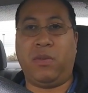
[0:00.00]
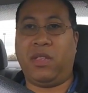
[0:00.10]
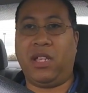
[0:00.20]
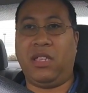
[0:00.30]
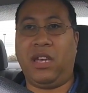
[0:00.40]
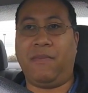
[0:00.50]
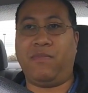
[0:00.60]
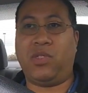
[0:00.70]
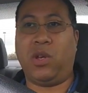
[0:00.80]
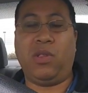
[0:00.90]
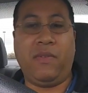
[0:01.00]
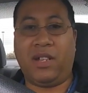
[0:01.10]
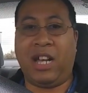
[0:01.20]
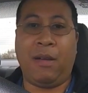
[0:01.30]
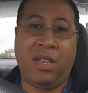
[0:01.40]
something like that. So leave
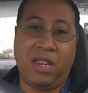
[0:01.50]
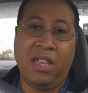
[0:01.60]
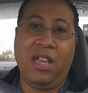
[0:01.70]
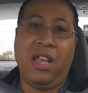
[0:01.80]
a comment.